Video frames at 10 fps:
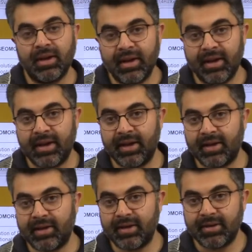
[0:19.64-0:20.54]

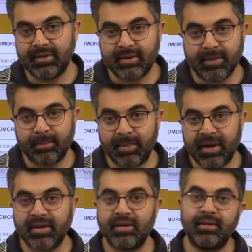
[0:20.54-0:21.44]
and the
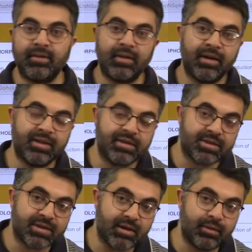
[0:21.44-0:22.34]
pattern and the
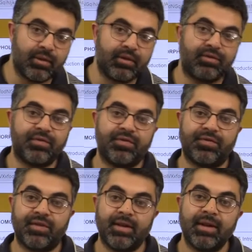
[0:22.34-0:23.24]
schedule
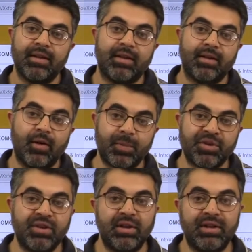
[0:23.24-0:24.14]
of the
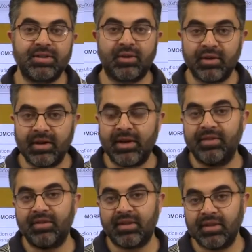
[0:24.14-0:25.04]
optional is already
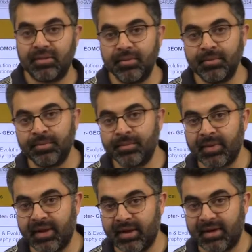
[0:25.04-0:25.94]
with you.
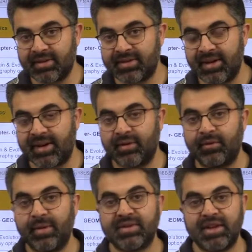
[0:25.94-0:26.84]
It is there on the
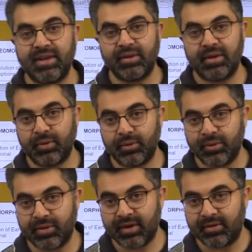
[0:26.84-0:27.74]
website. You can go
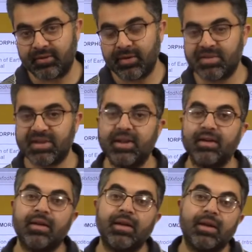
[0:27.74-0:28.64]
through that website.
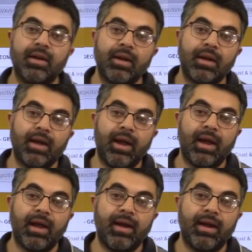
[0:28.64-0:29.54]

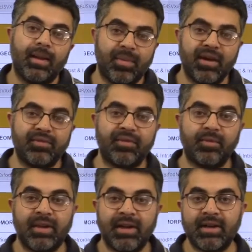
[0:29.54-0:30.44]
And apart
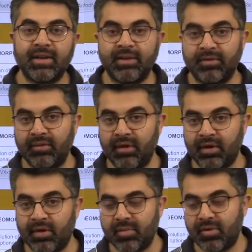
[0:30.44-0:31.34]
from that, when we
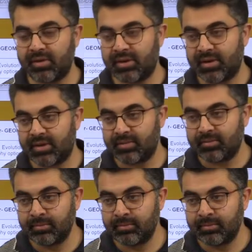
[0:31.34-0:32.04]
talk about the